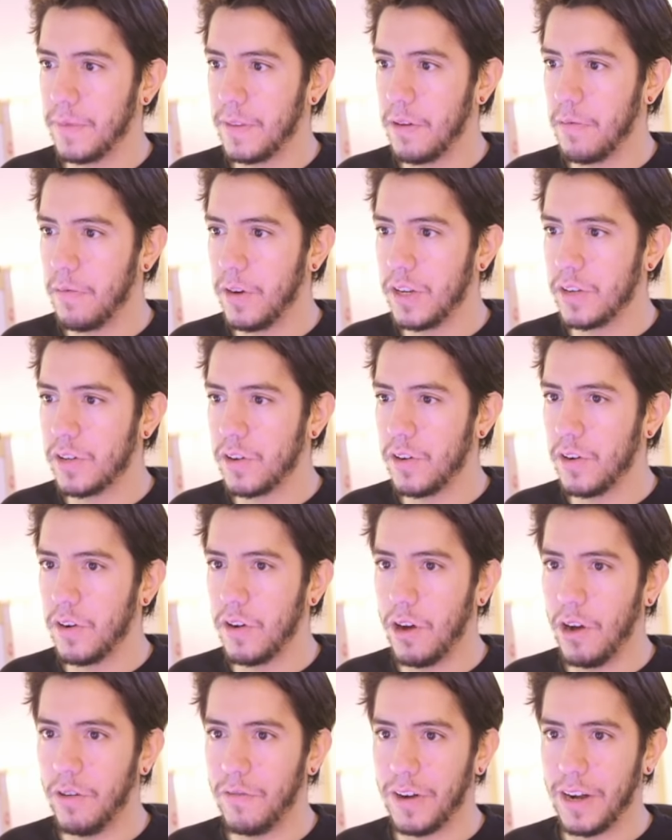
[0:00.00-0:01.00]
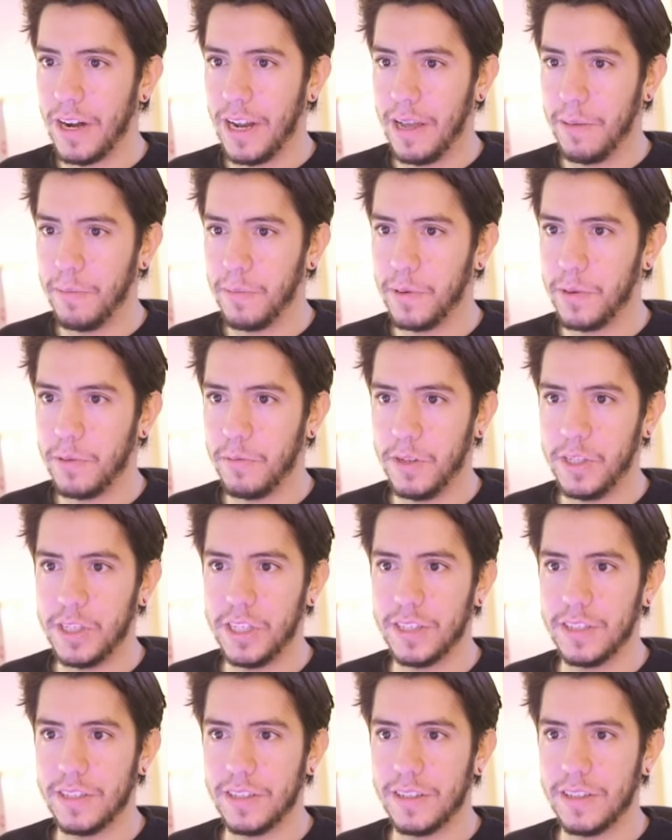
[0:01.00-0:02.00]
region overlap, which
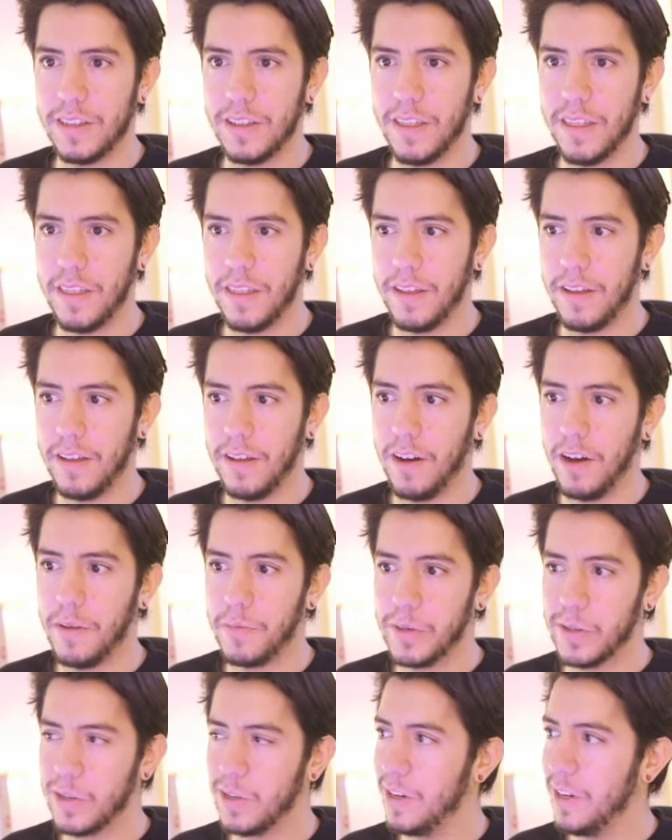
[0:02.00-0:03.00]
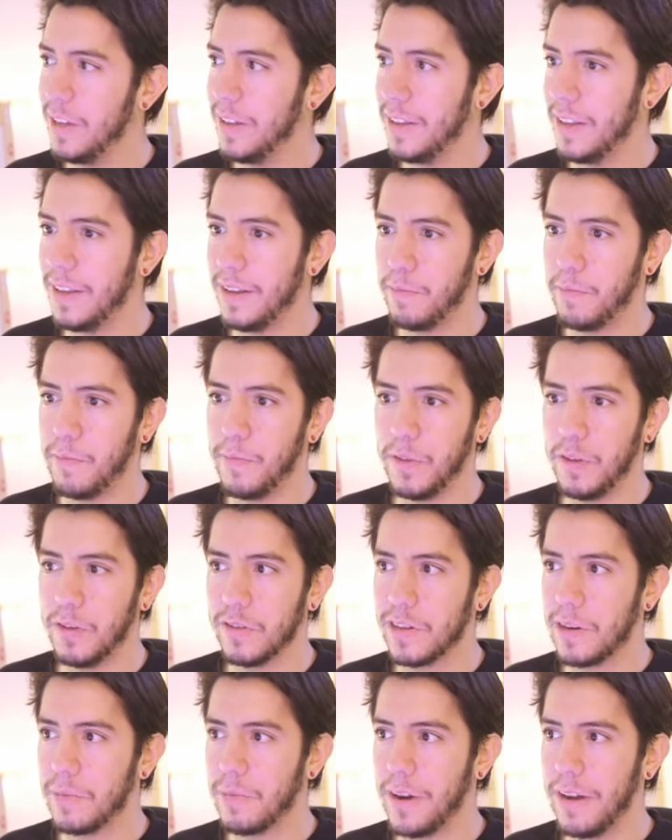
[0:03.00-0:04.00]
is the option in the
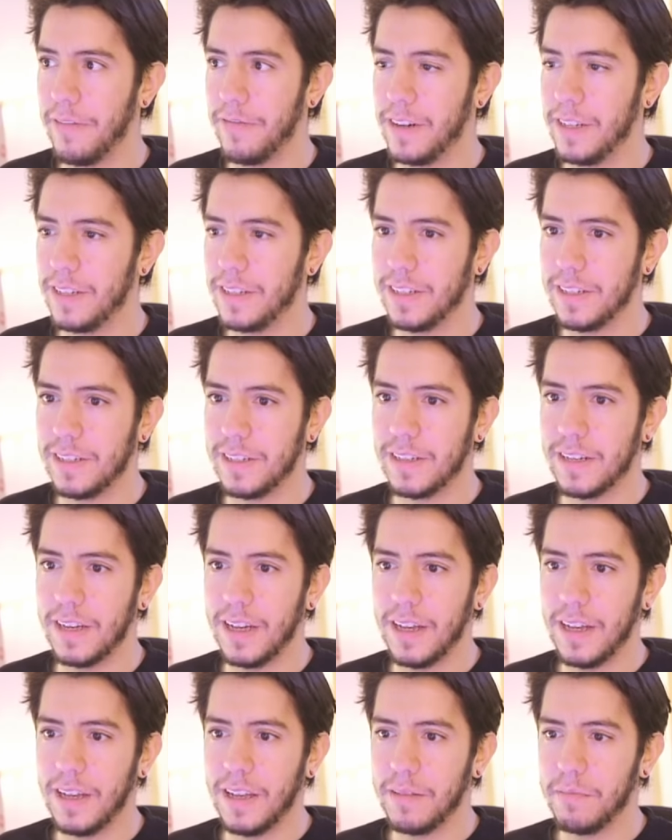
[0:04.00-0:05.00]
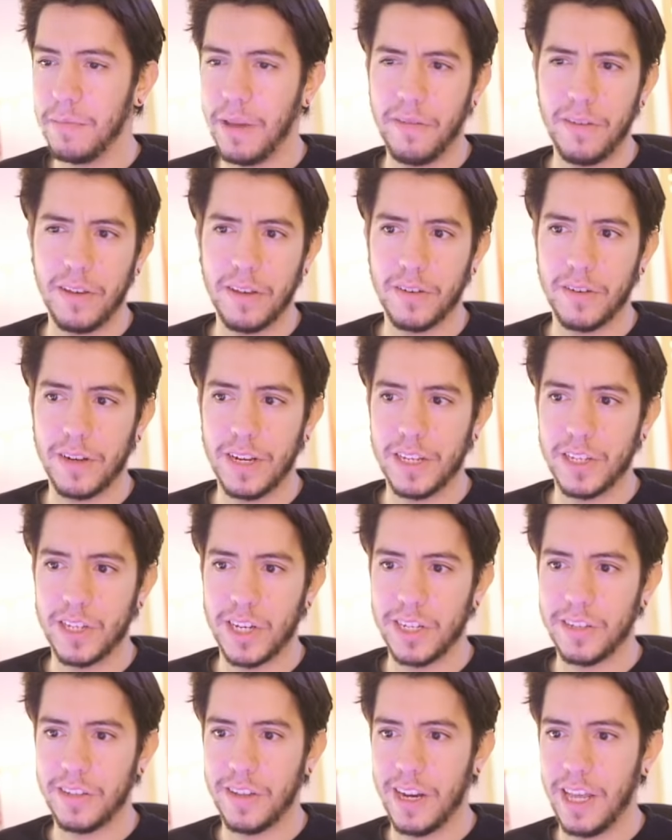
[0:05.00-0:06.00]
user preferences, maybe you're going to
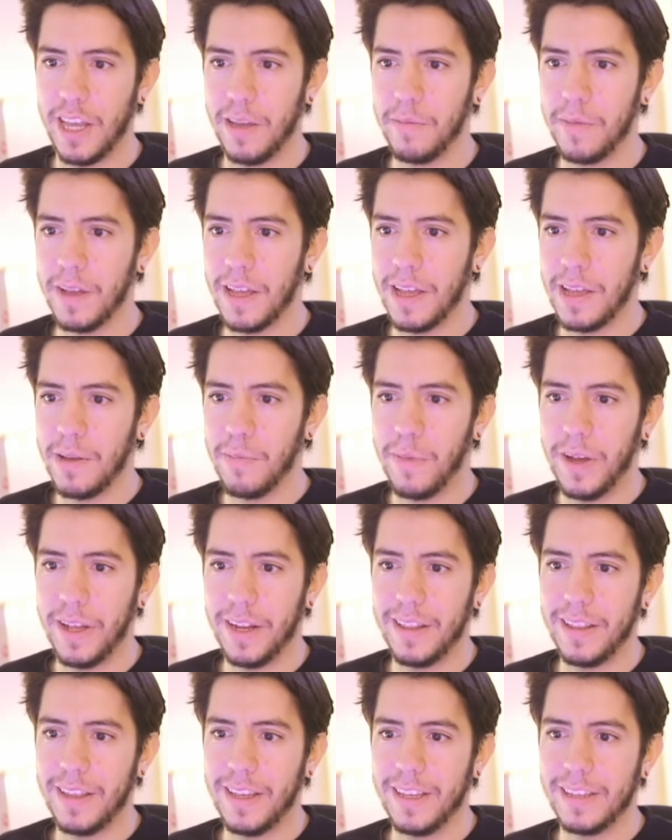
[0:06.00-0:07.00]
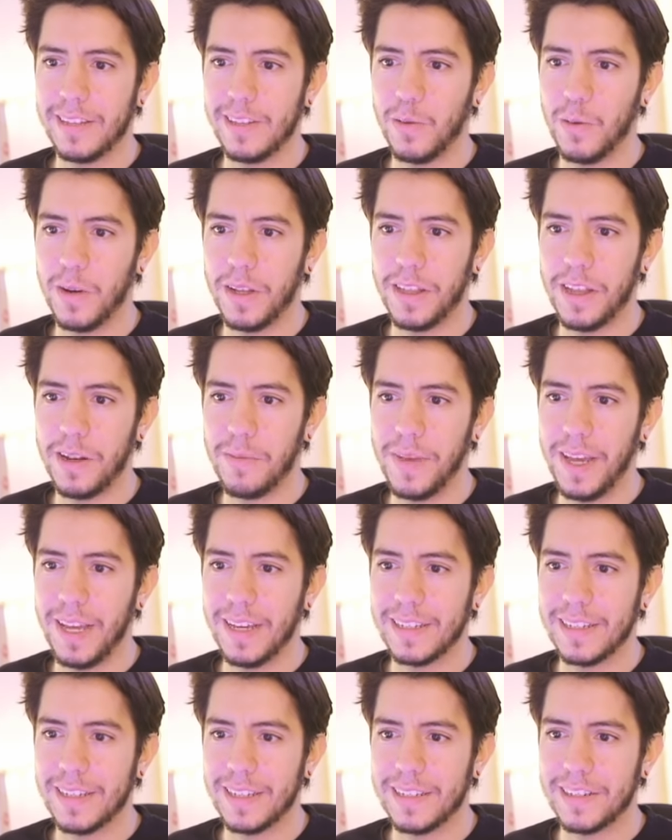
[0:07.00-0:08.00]
change the name, but it's the one that
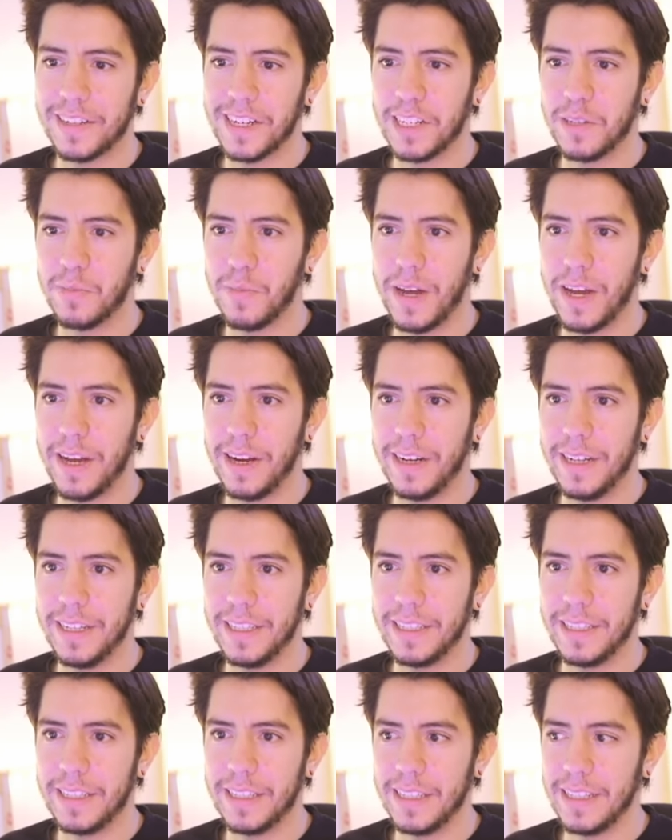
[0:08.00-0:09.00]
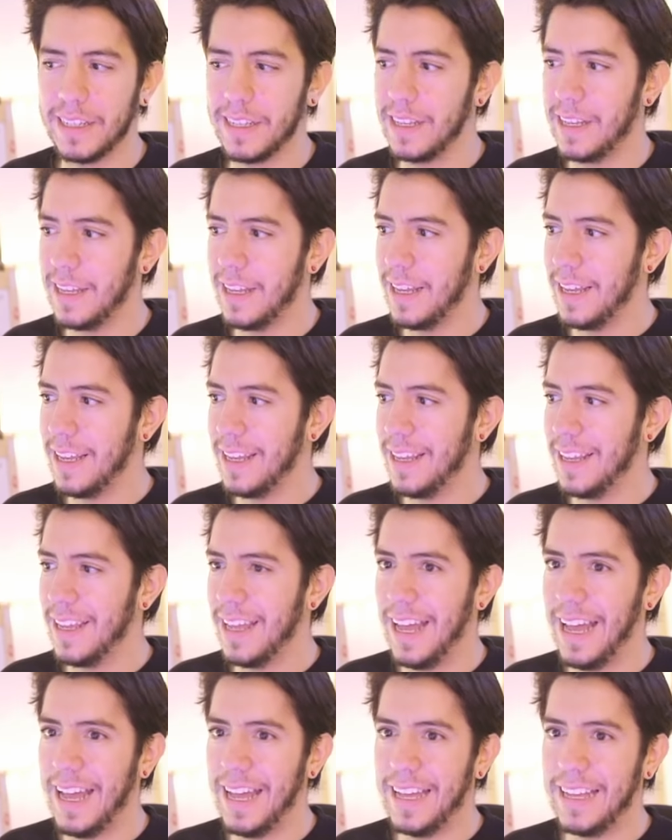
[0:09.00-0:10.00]
makes it transparent.
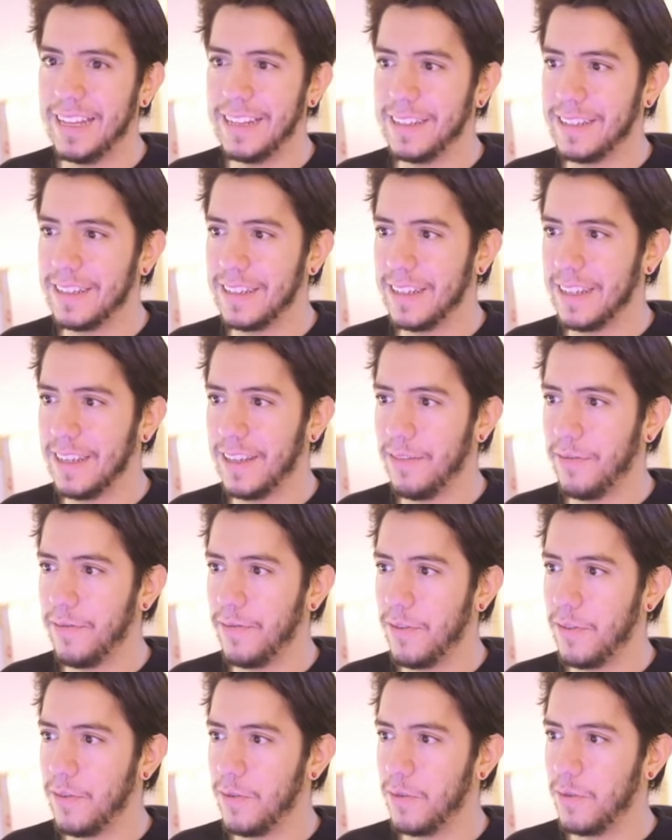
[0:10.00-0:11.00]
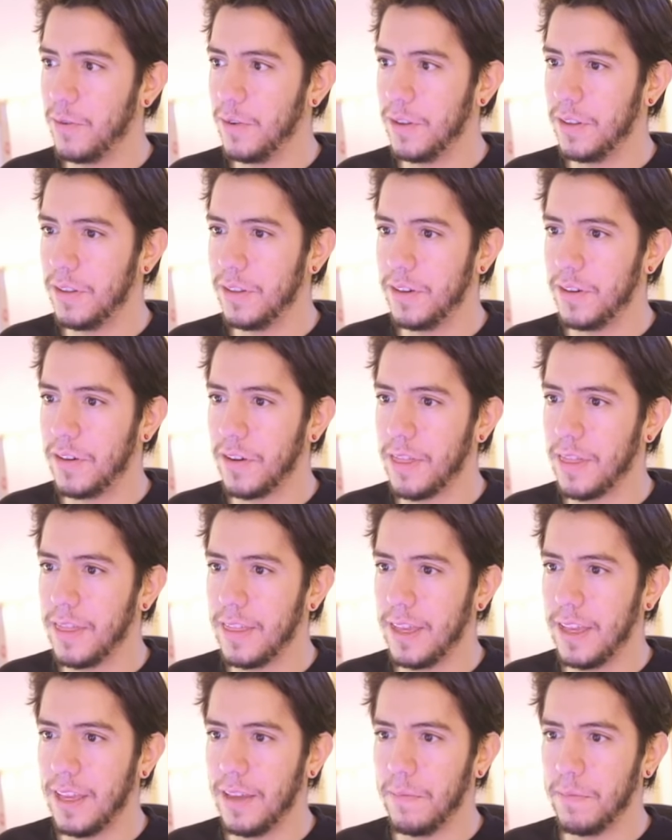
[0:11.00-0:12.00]
And if you in your
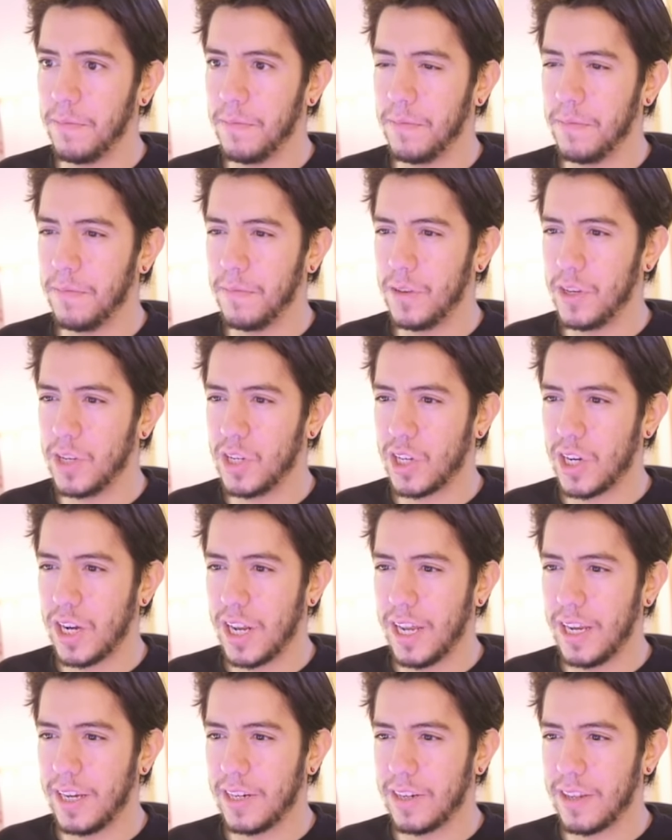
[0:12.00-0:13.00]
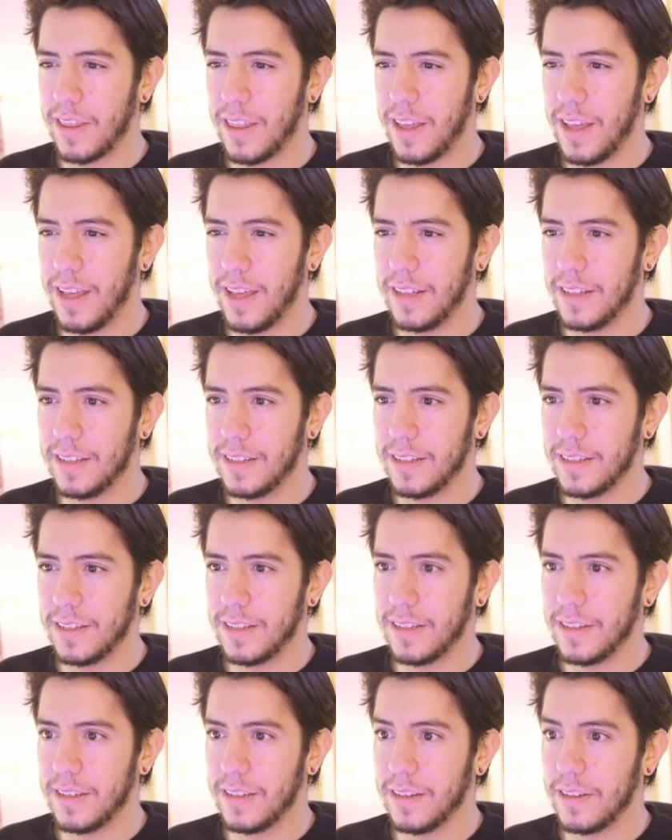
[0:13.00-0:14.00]
theme change that
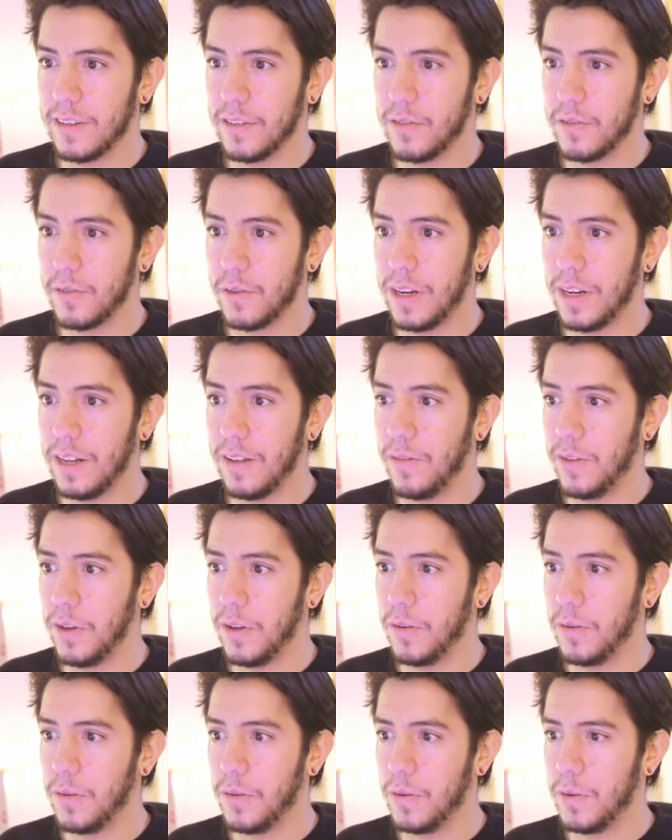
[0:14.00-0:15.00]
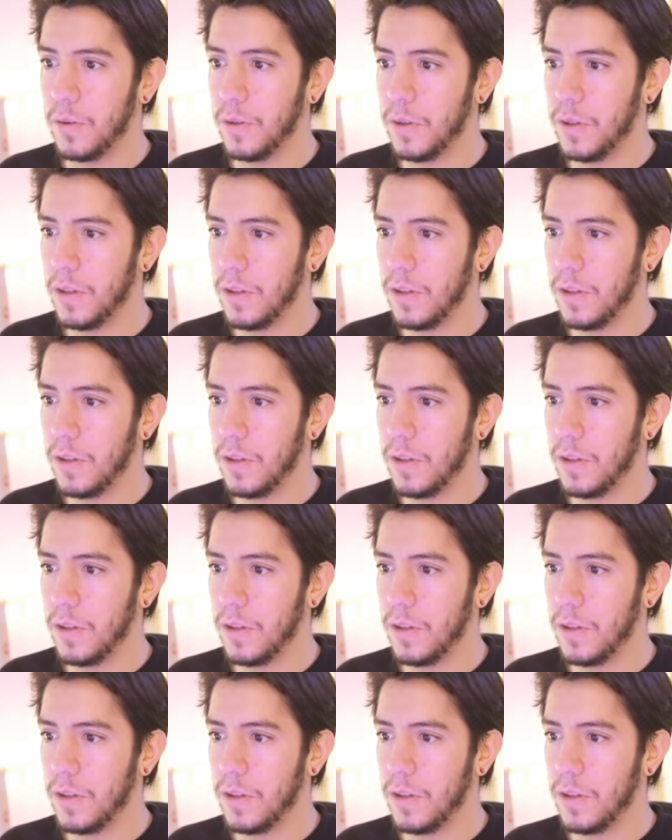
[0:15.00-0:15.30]
3D view